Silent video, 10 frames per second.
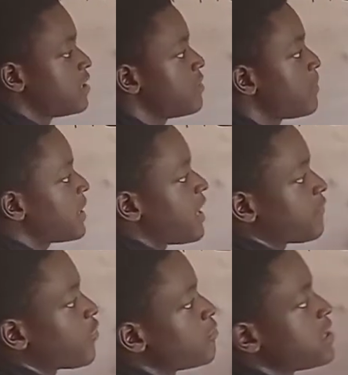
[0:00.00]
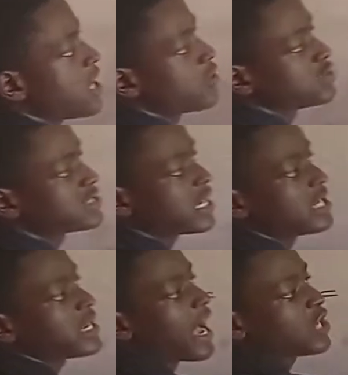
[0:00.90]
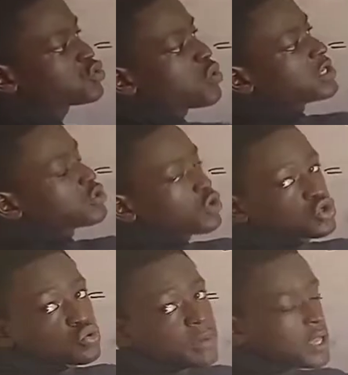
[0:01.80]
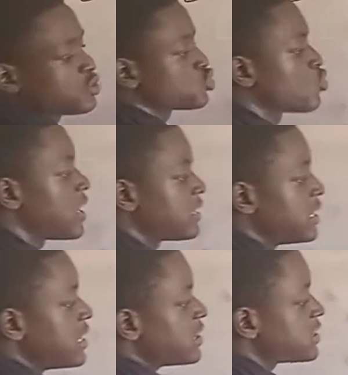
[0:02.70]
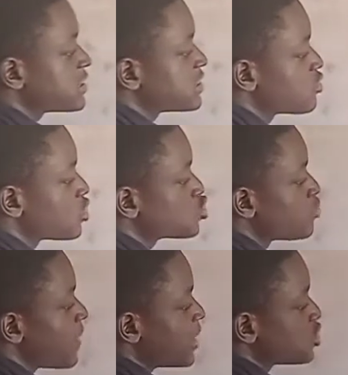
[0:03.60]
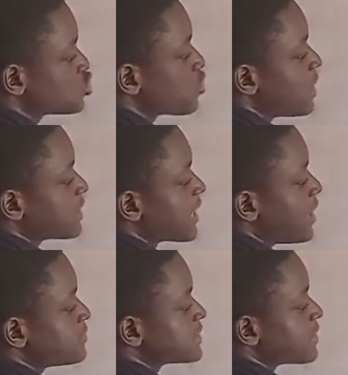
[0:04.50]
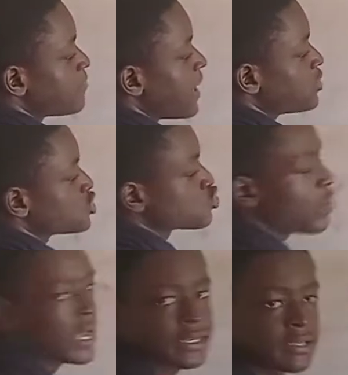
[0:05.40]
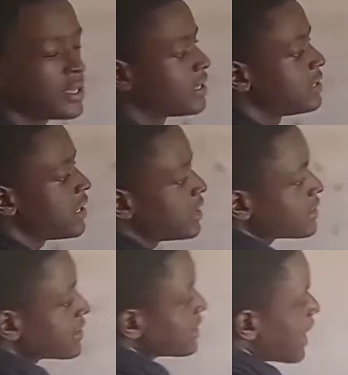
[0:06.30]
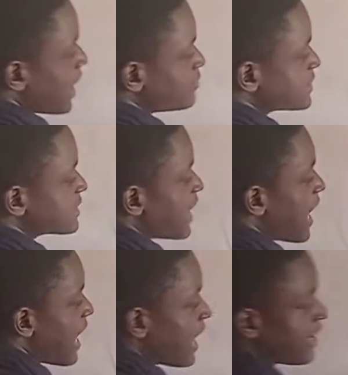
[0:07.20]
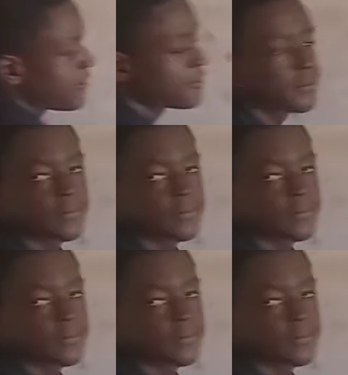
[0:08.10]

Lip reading: Remember that from here we said I square is equals to minus 1. This is equals to minus 1 times minus 1, then times I.